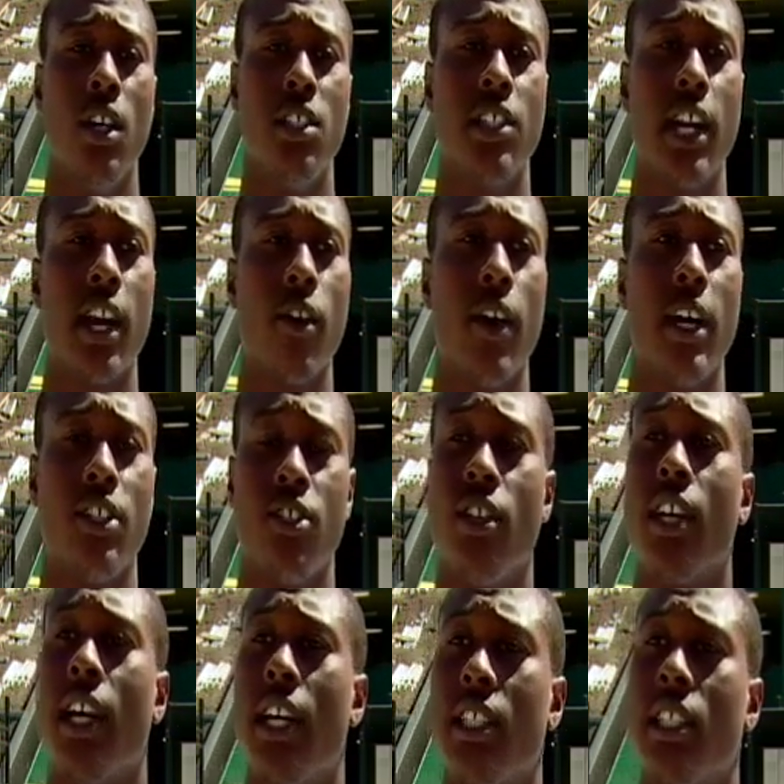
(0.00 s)
Jake
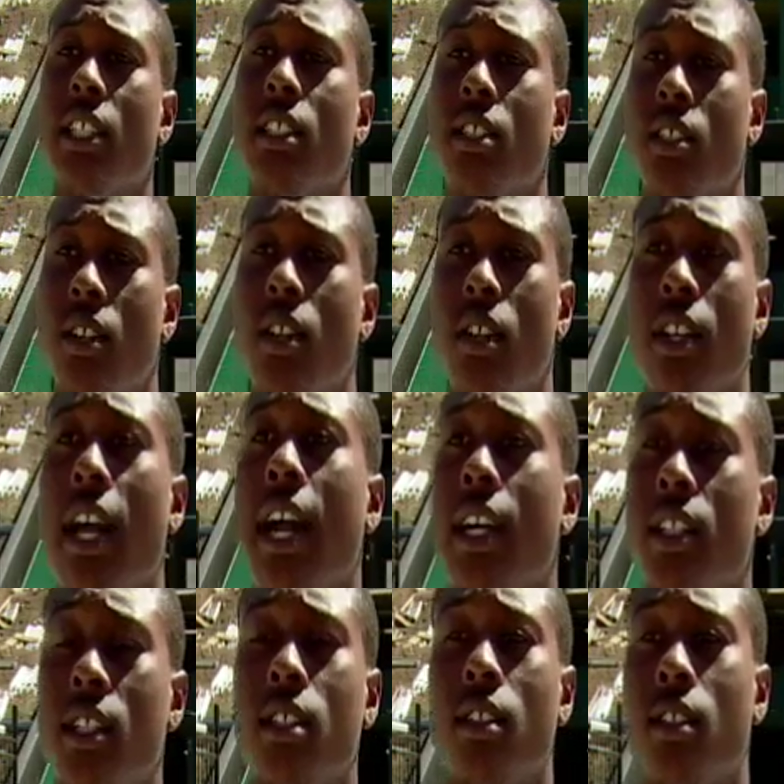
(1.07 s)
Rodriguez, he's
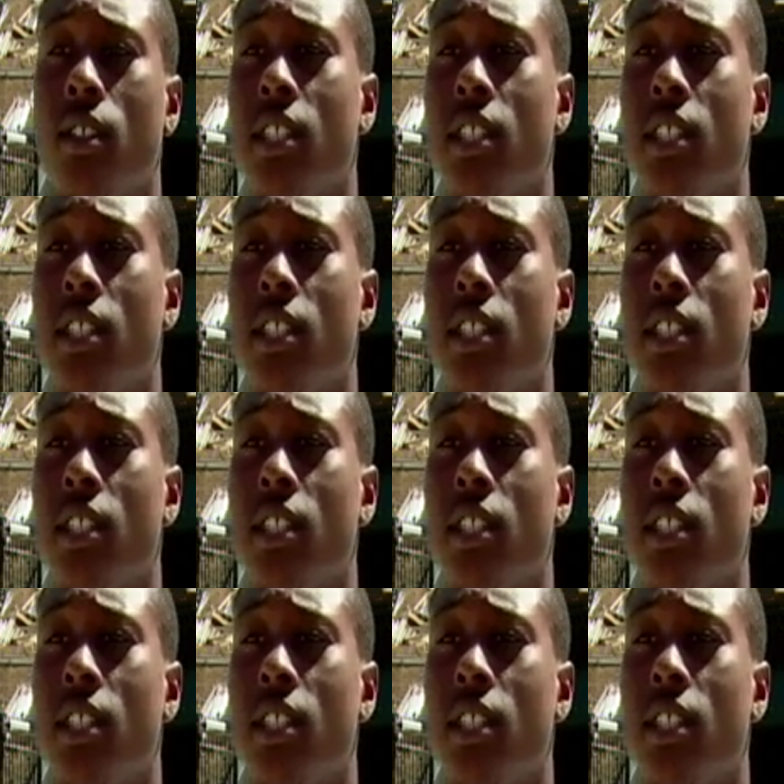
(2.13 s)
nice.